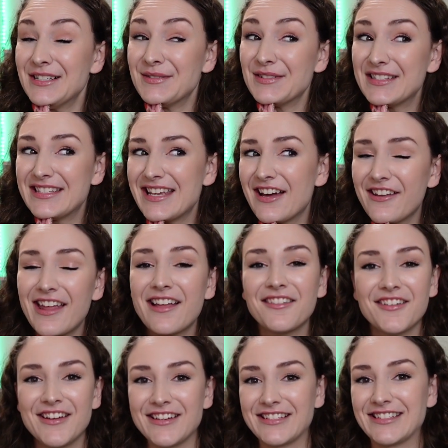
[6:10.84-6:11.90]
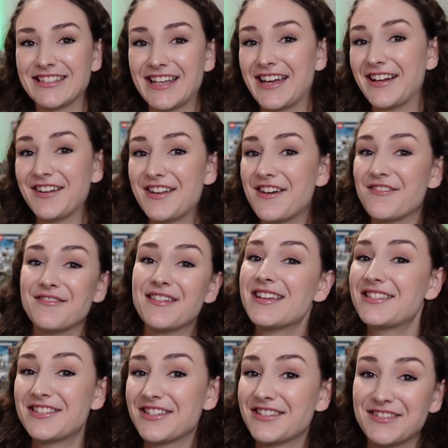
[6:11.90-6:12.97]
we'll see how that looks. I don't know.
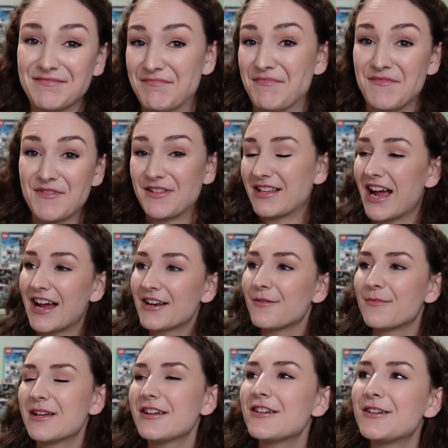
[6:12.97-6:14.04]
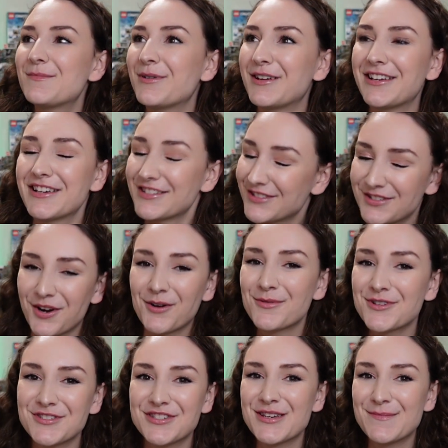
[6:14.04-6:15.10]
It's just kind of weird putting a Star
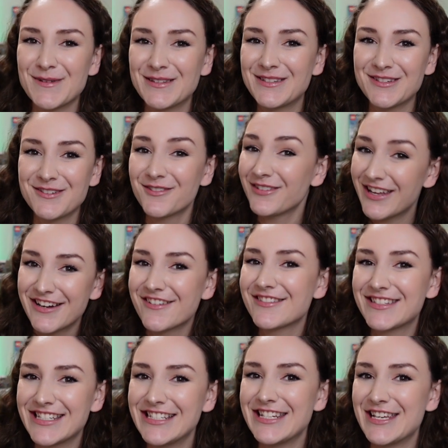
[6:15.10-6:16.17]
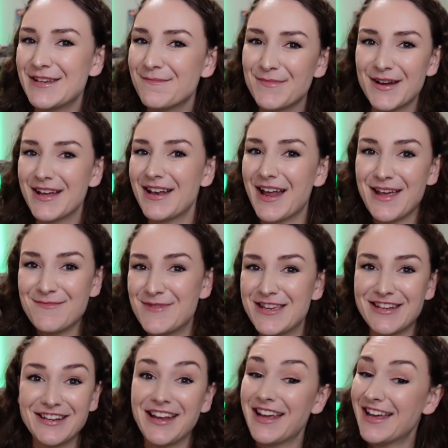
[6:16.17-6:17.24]
Wars ship into your Lego city, but I
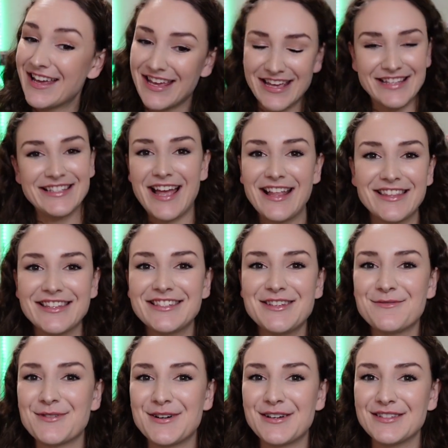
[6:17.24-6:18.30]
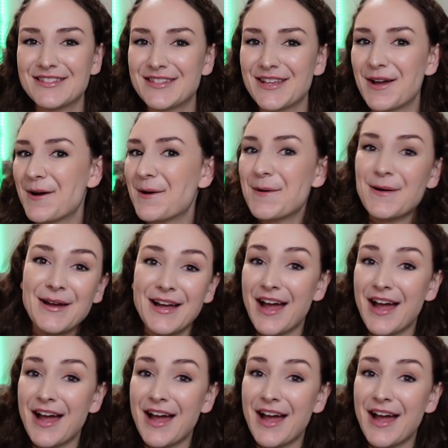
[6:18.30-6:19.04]
mean, it's at Disney World, so